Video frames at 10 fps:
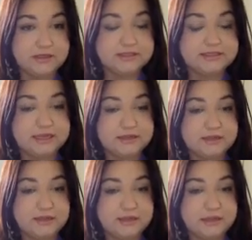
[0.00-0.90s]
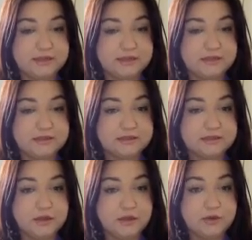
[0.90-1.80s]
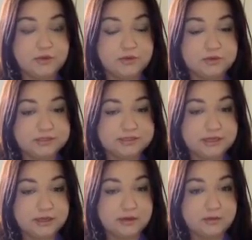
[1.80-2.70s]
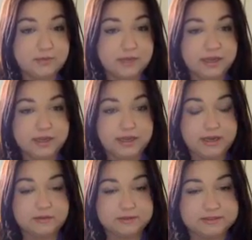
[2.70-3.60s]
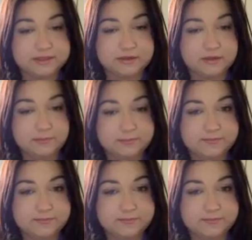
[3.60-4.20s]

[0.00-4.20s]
Second thing is who does it help and how does it help.